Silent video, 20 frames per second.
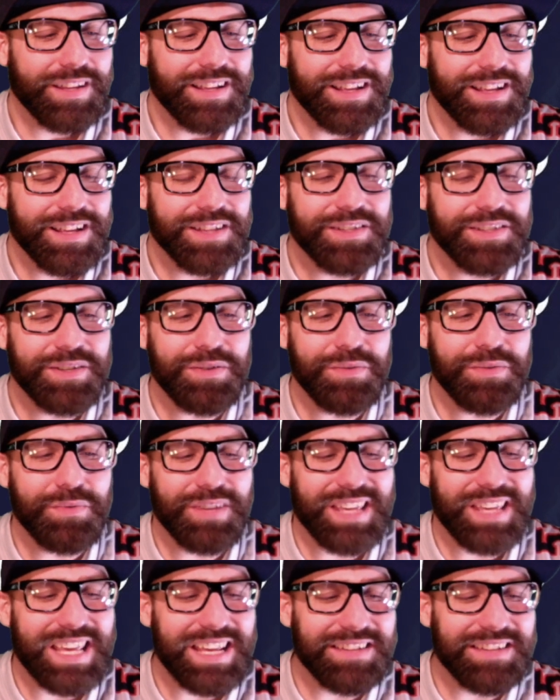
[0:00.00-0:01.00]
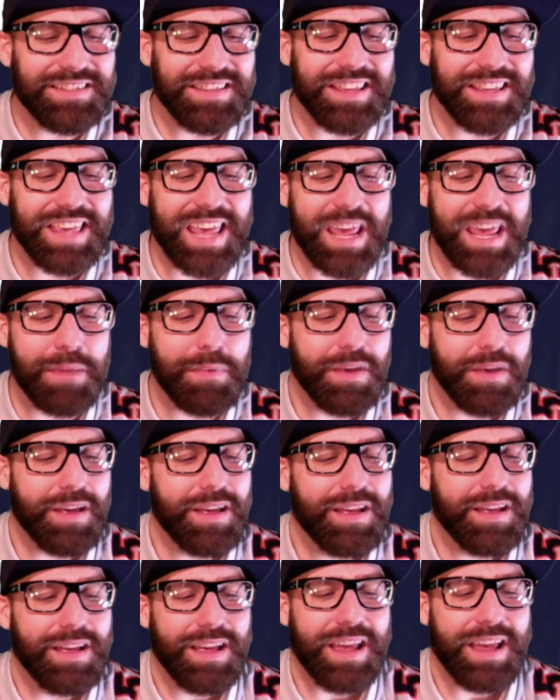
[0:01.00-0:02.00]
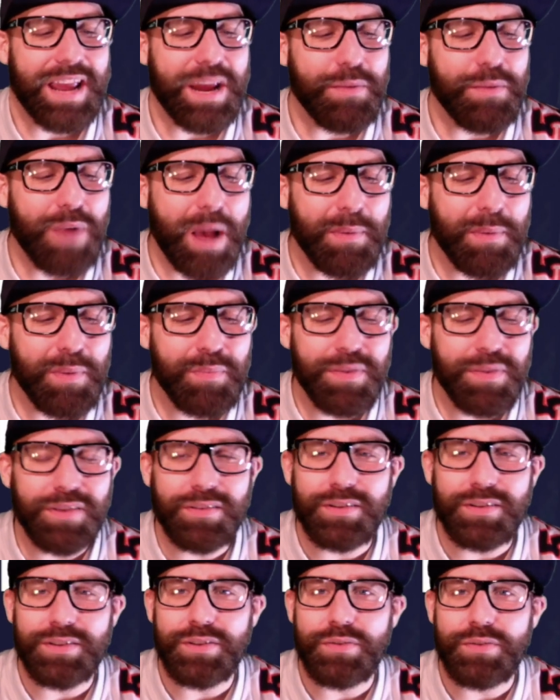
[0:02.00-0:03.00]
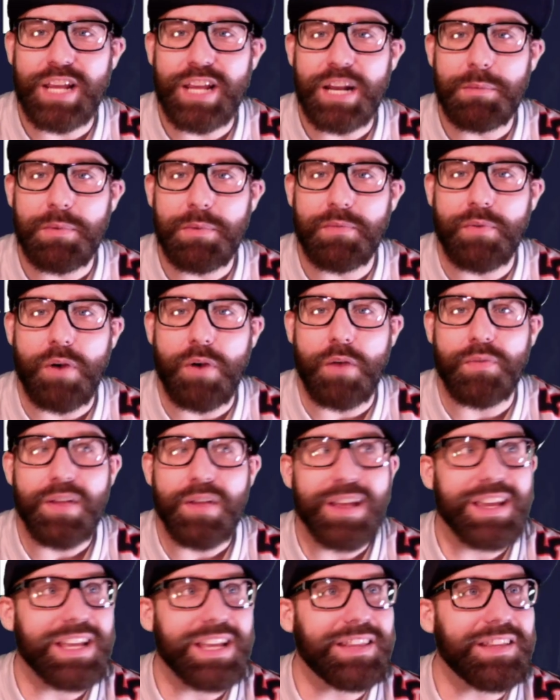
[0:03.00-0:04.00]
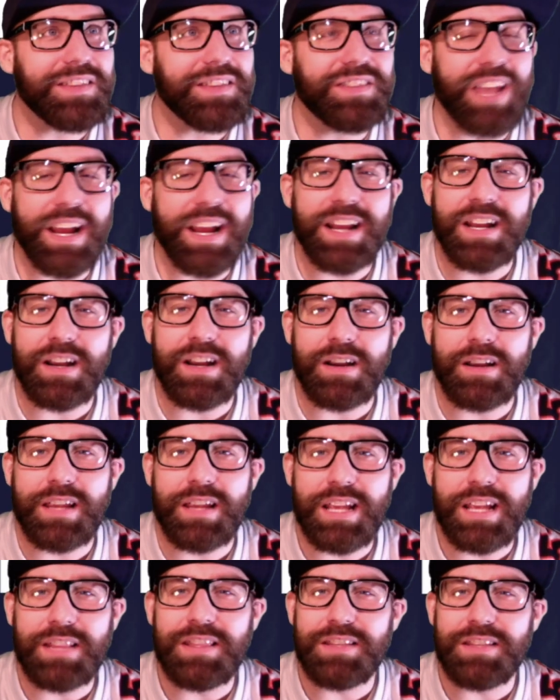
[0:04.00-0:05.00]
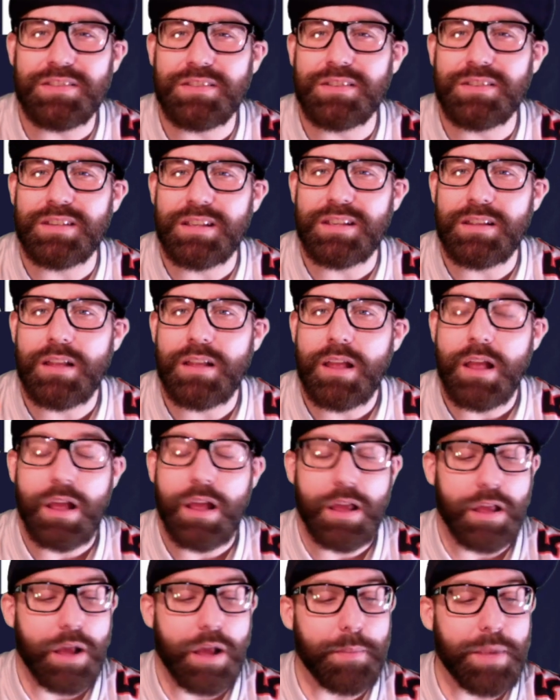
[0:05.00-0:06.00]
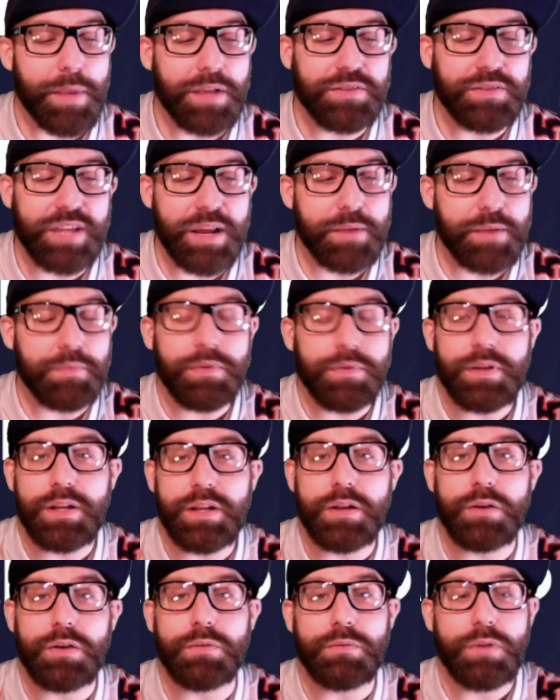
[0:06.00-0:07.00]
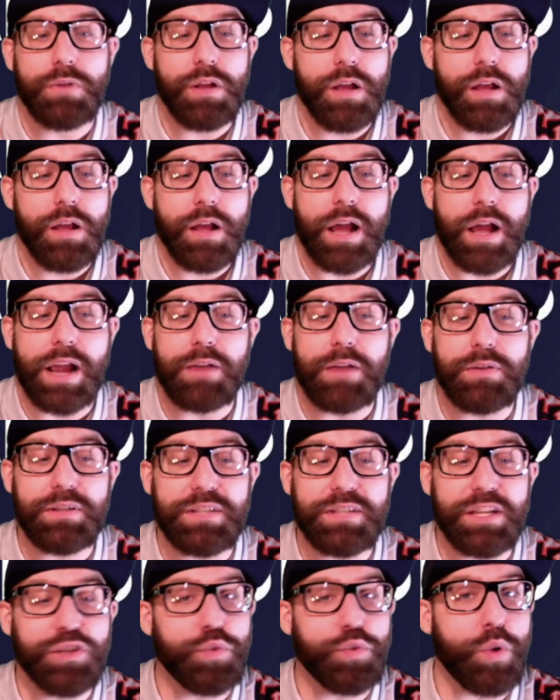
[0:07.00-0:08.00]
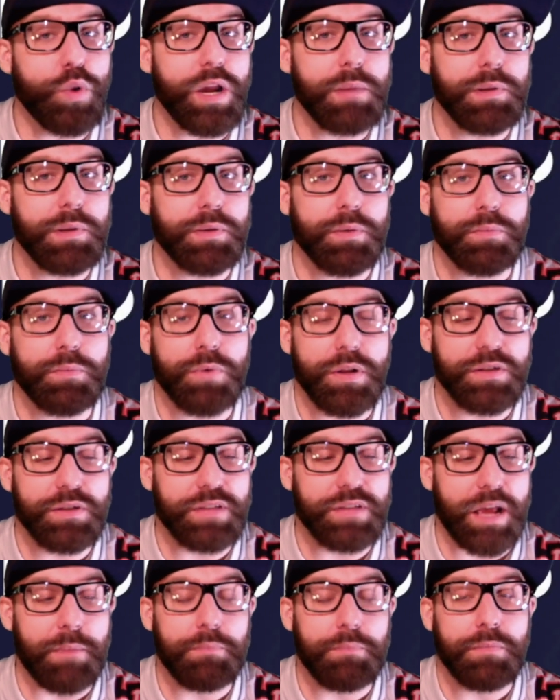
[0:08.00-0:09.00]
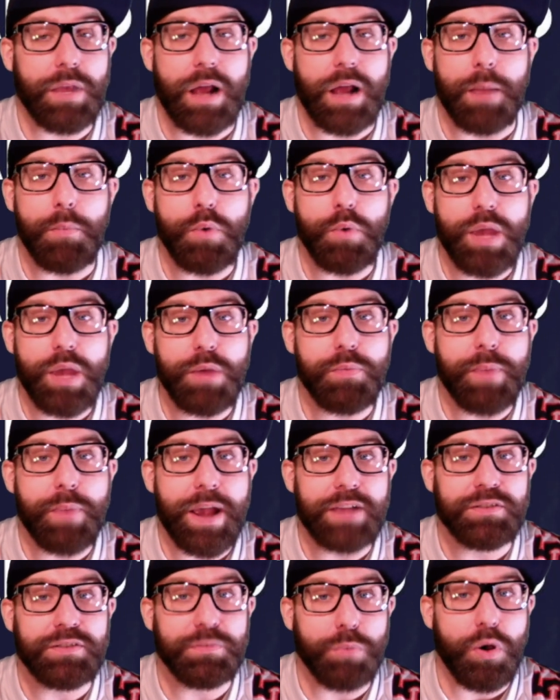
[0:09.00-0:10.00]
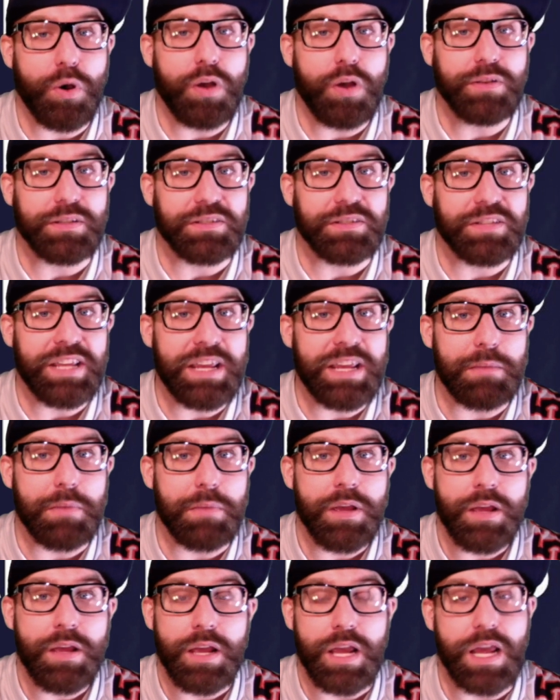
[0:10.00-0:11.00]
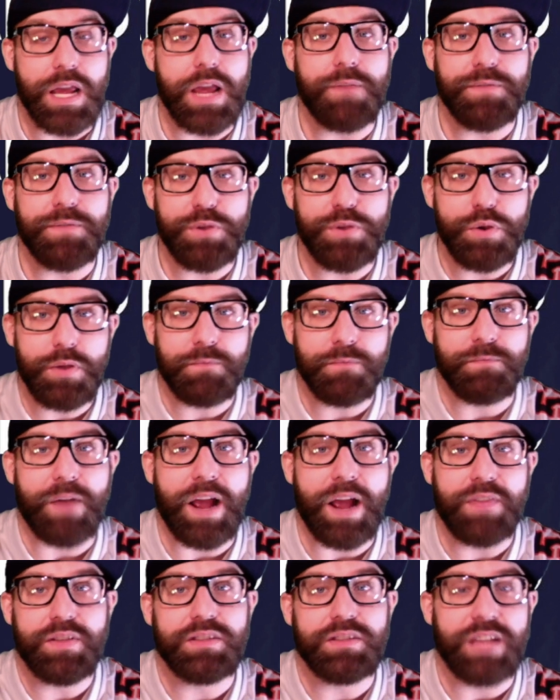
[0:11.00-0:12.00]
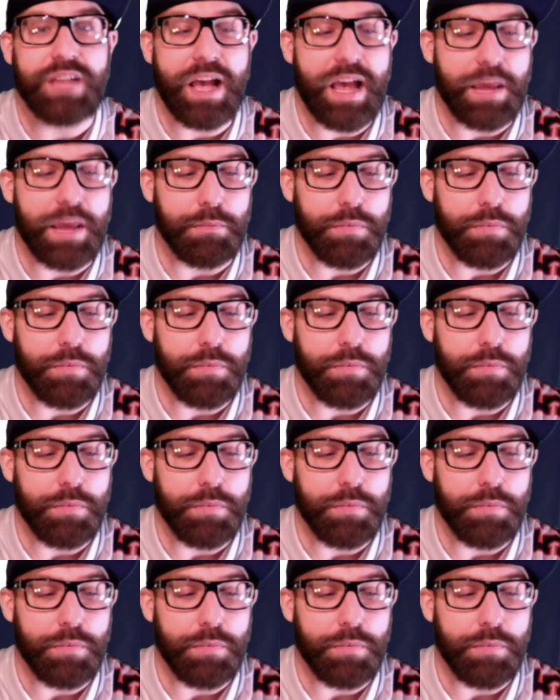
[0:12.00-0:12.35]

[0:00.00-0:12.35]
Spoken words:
dude, keys to the game. A-Rob and Miller, dude, get them involved. Get the secondary. Get this. I'm not saying, I only said 20 minimum runs. I'm okay with pass the ball on this team if you could find the time.